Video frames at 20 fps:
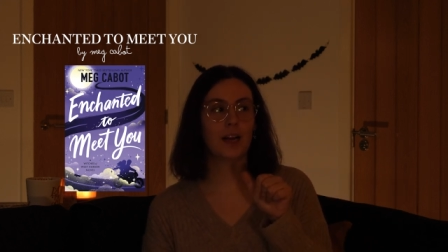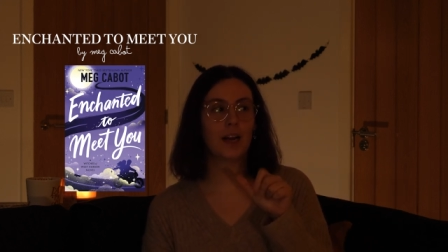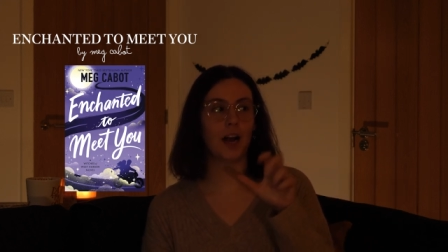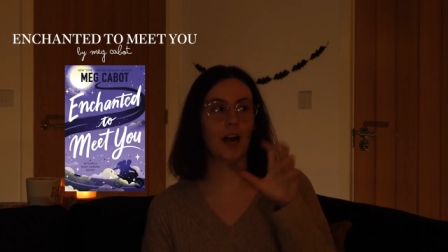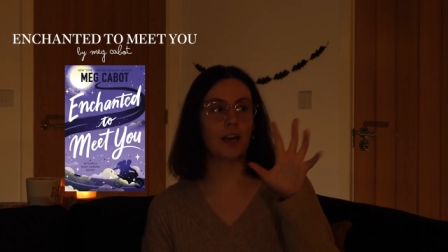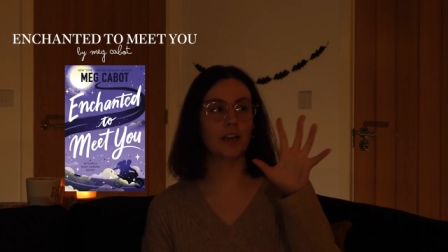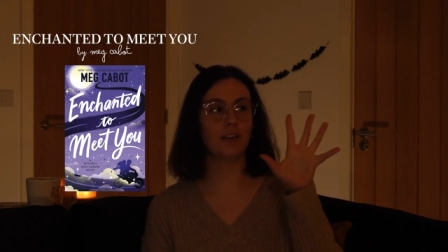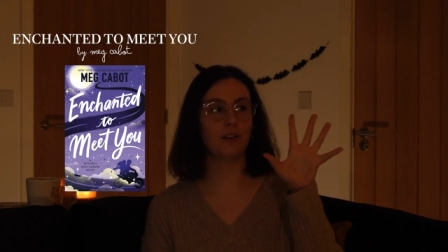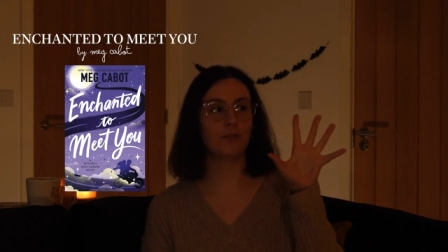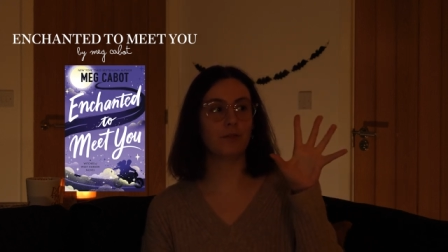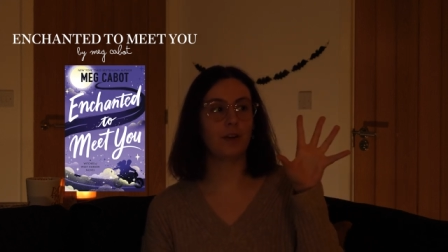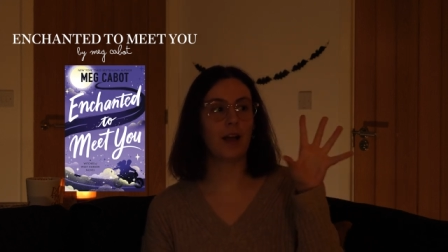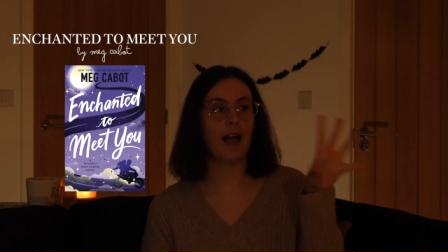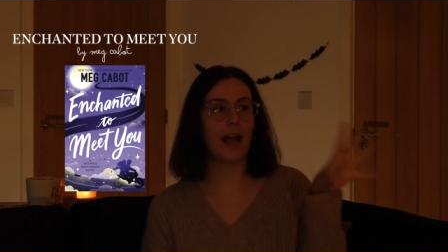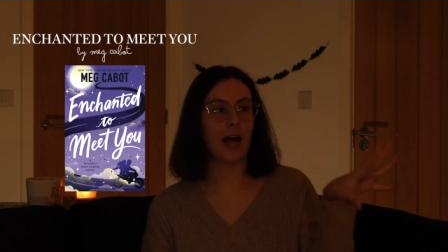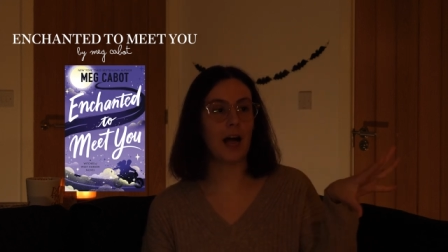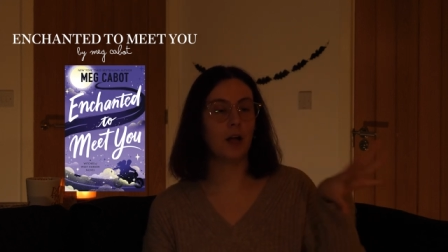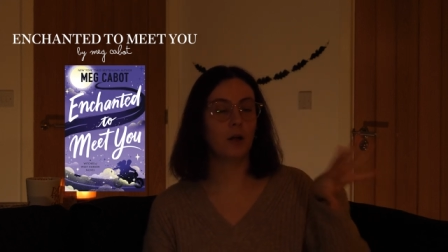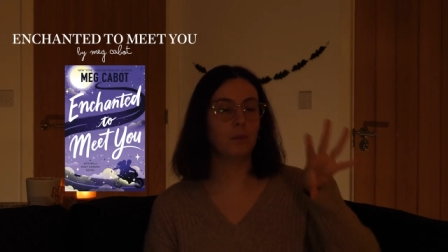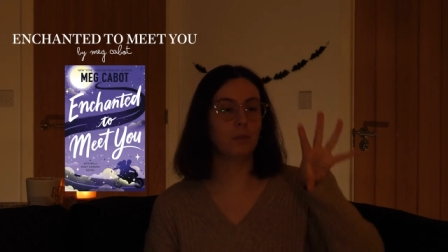kind of
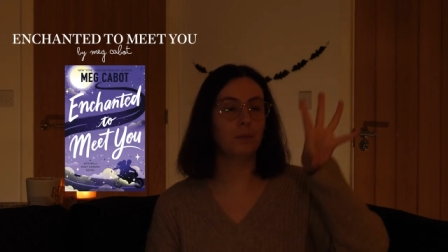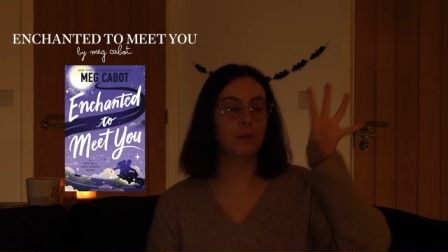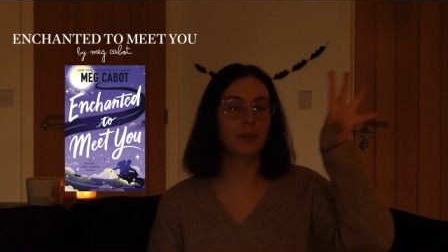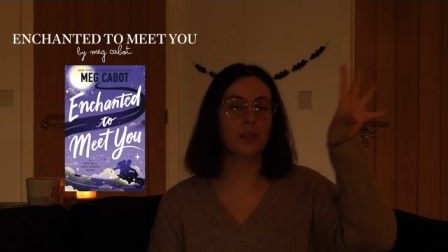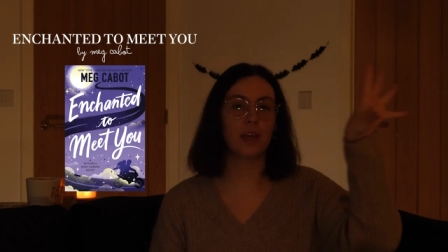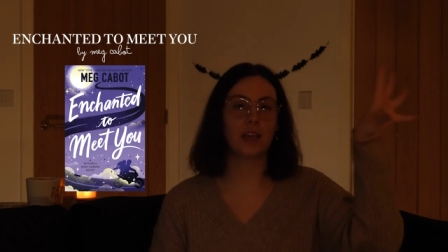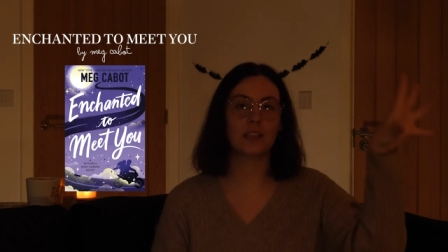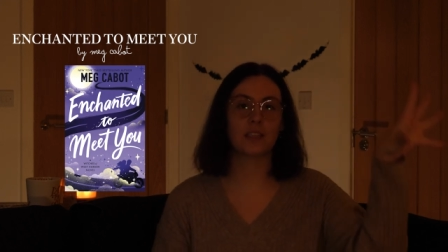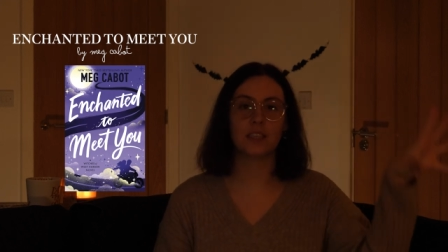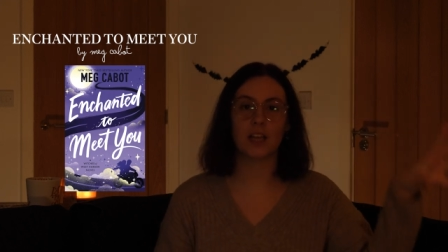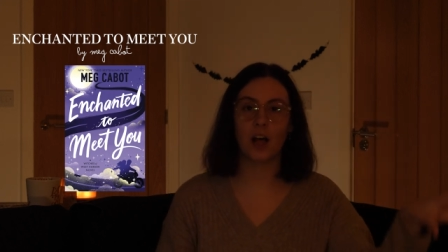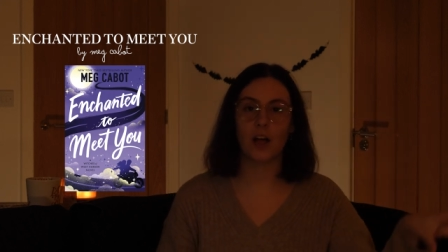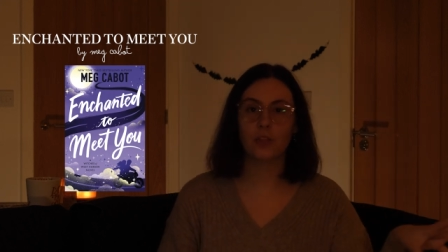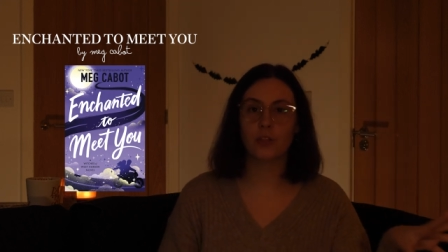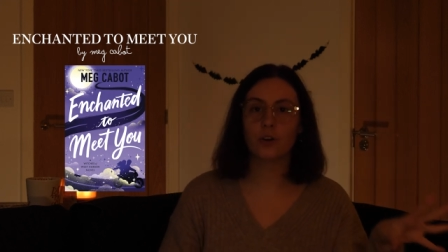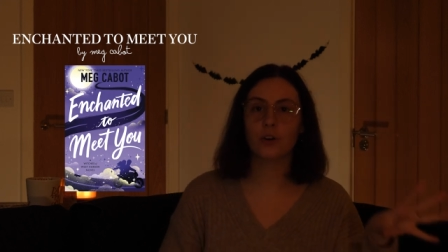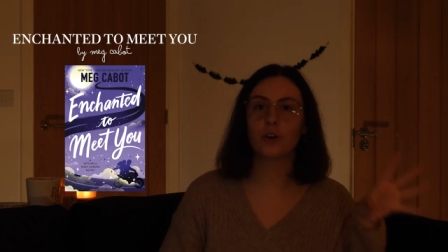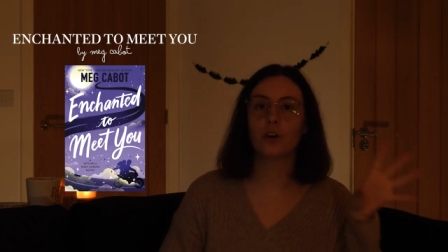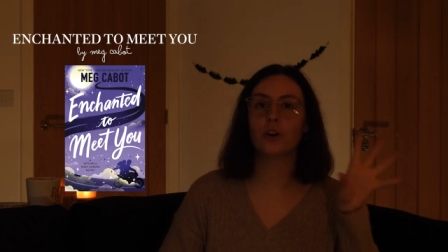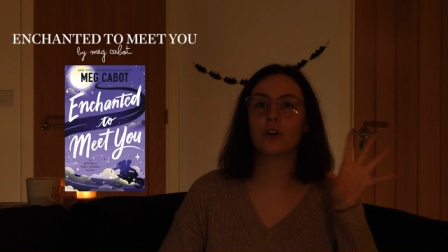help this
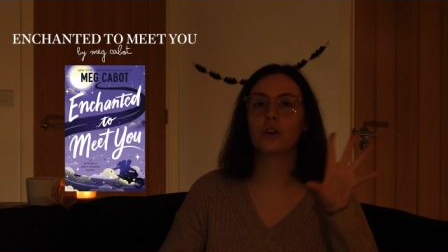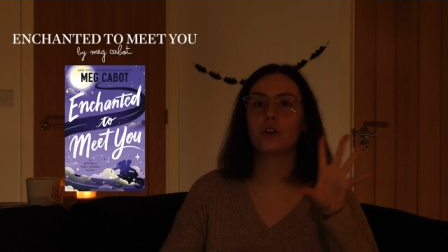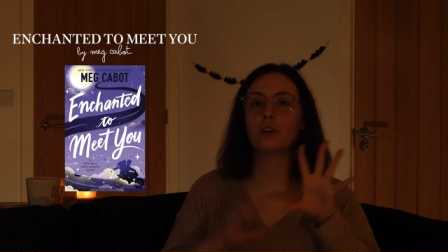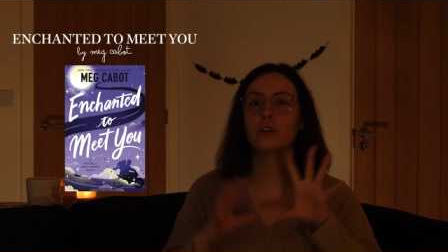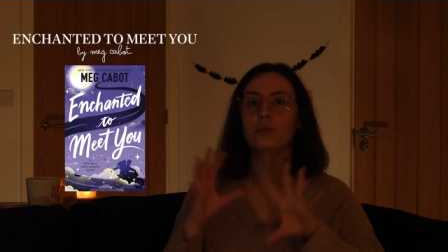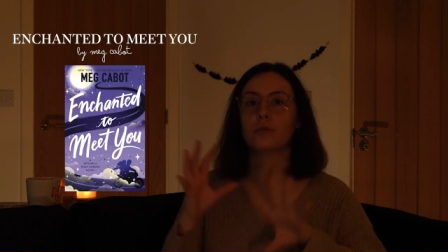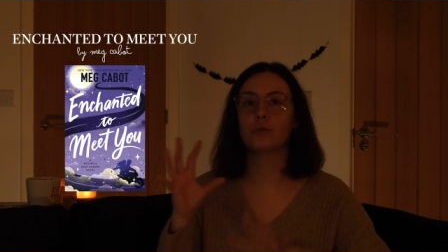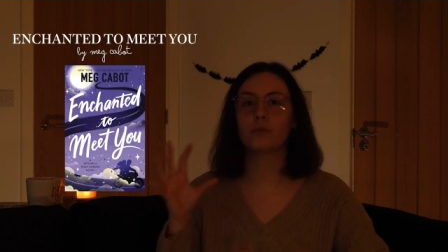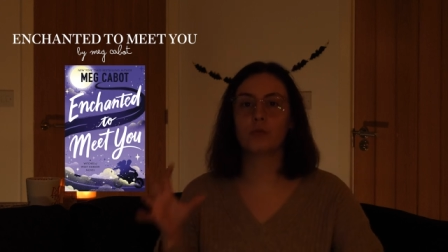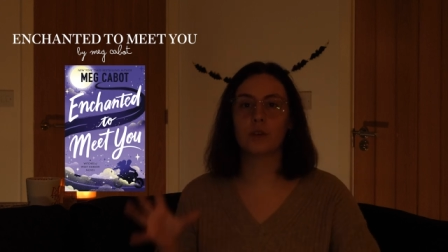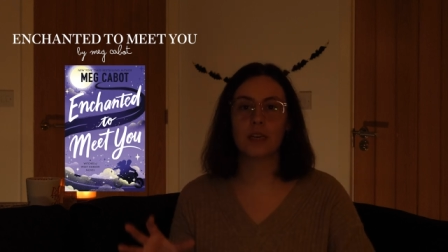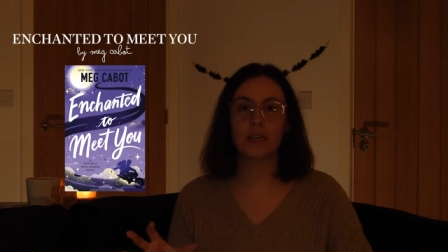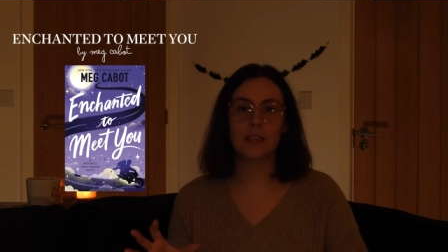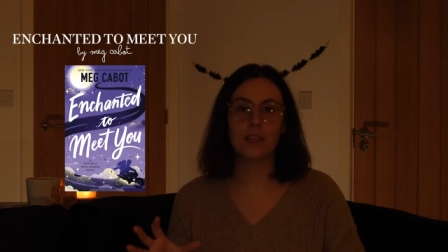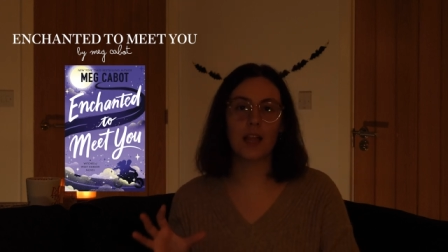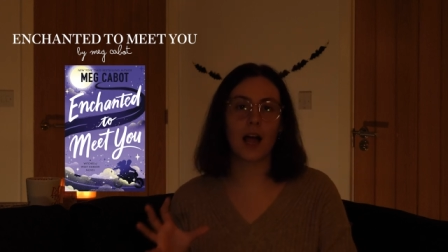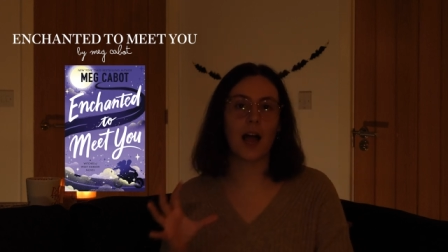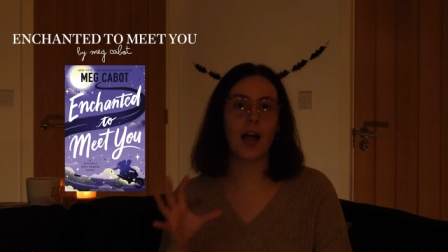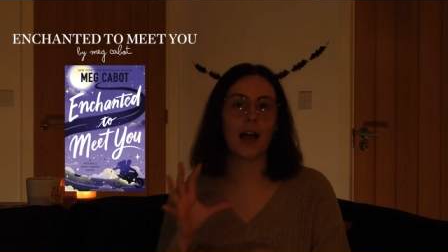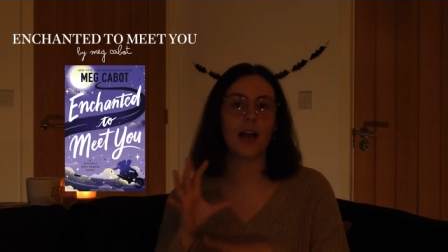other girl
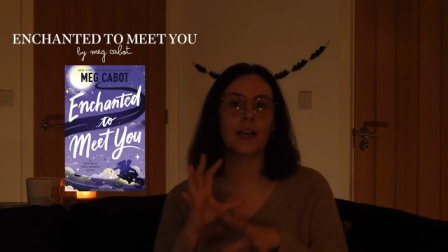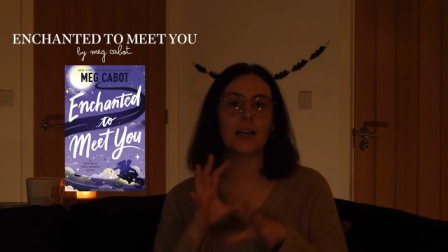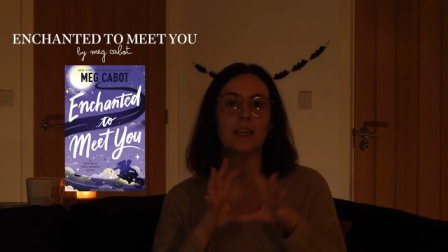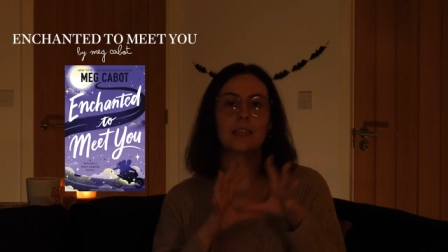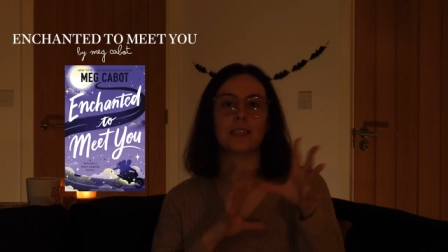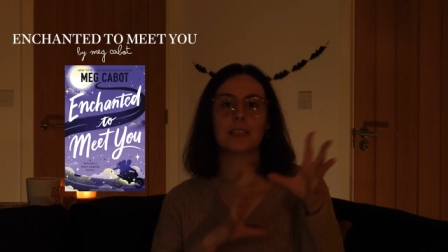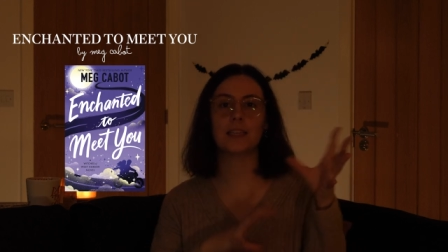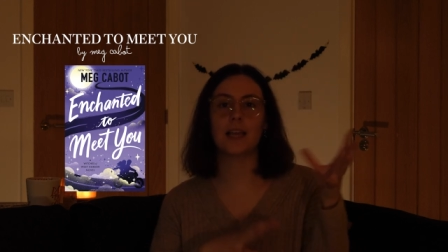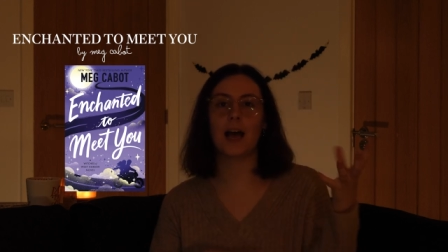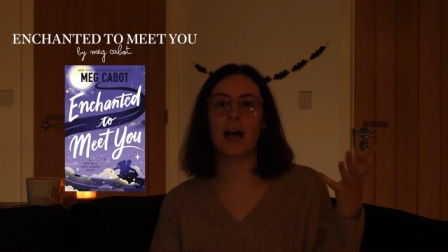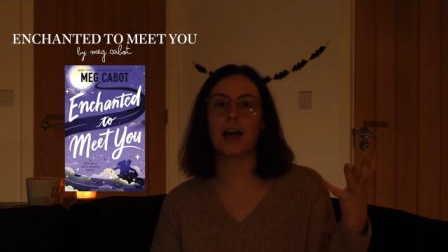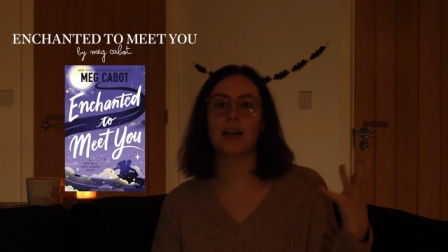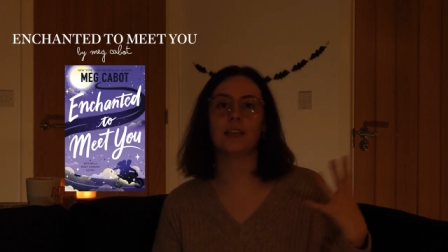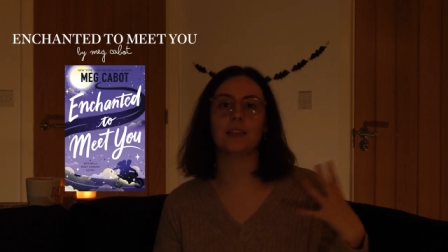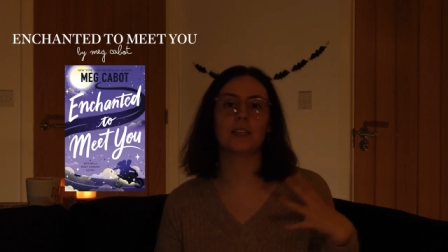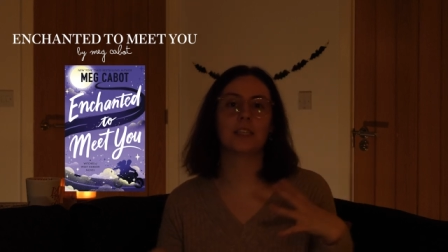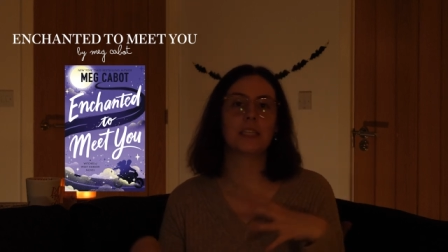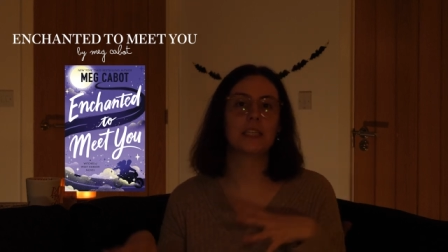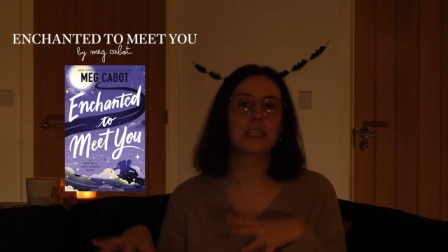realize that